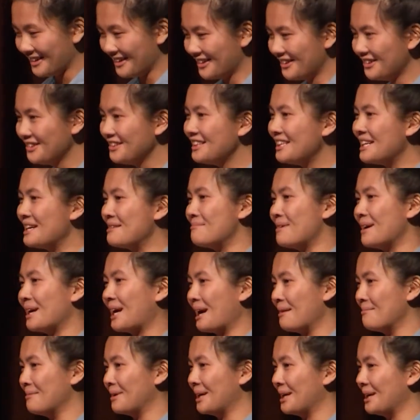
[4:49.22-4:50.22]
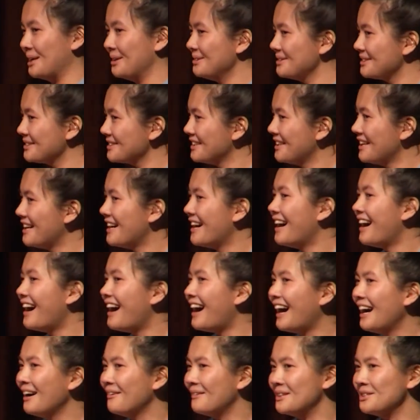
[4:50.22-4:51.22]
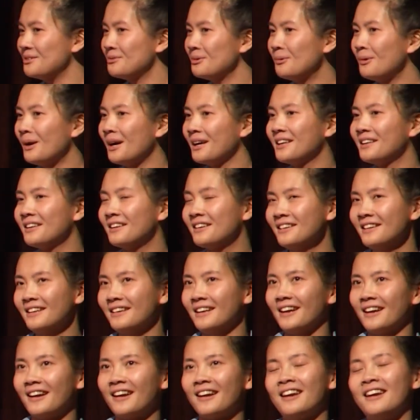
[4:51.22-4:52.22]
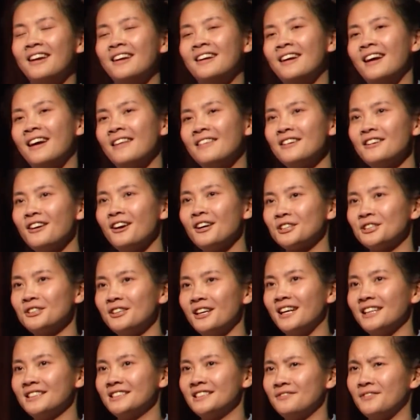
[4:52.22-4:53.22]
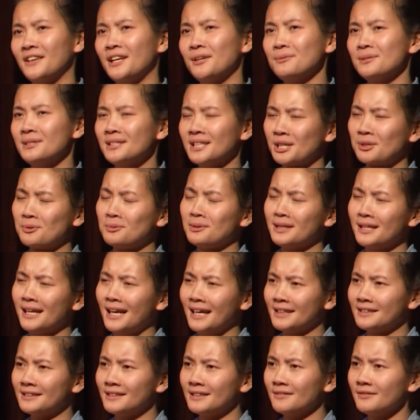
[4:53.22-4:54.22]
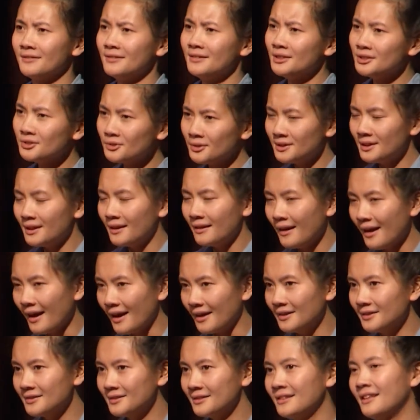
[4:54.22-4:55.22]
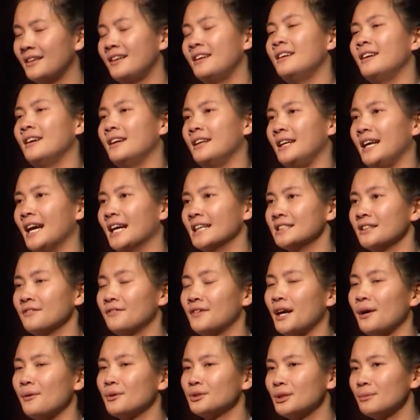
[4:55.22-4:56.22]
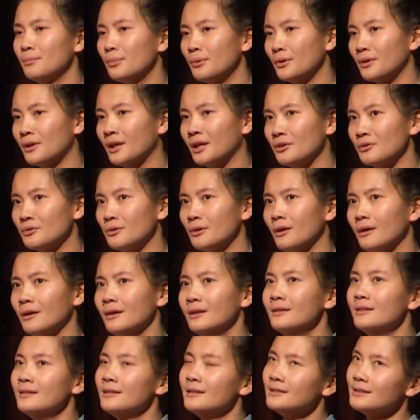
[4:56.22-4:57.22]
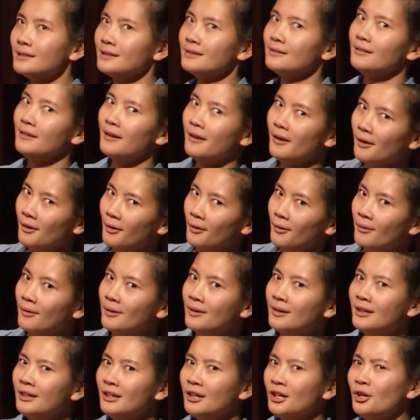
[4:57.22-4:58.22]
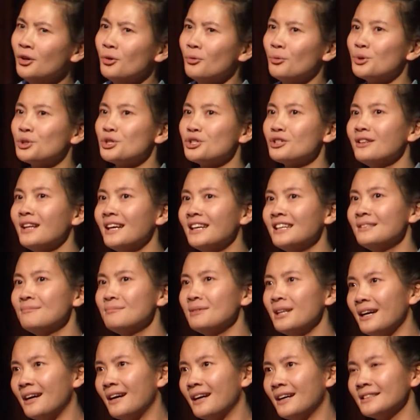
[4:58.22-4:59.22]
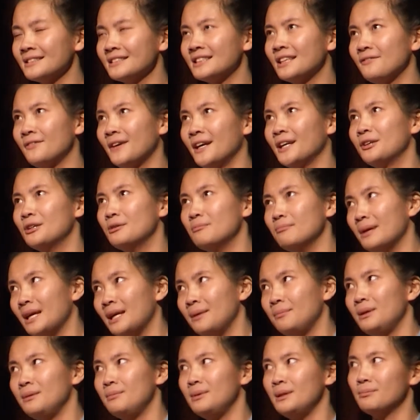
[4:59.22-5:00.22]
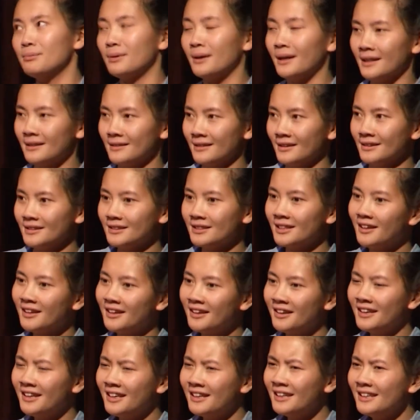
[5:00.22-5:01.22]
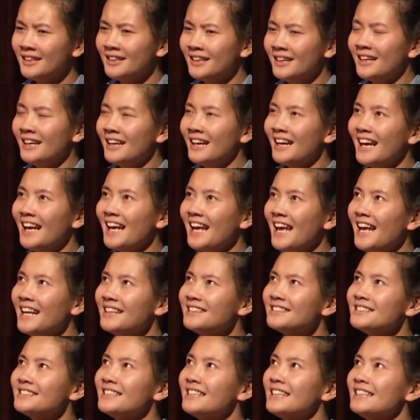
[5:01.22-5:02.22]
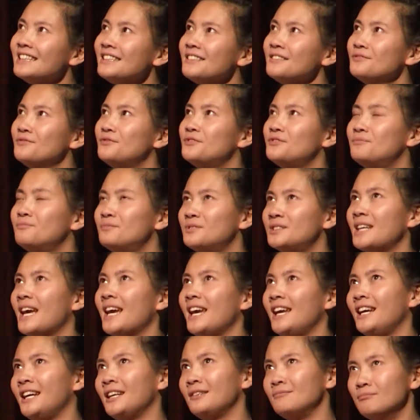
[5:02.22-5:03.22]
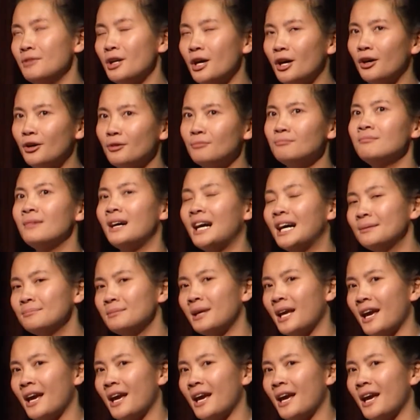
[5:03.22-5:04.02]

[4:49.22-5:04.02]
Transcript: Early in my coming out, I went to a walk-in clinic, and the doctor asked if I was sexually active, so I said yes. He asked if I was on birth control. I said no, which led him to ask if I could maybe be pregnant. Instead of saying, no, I'm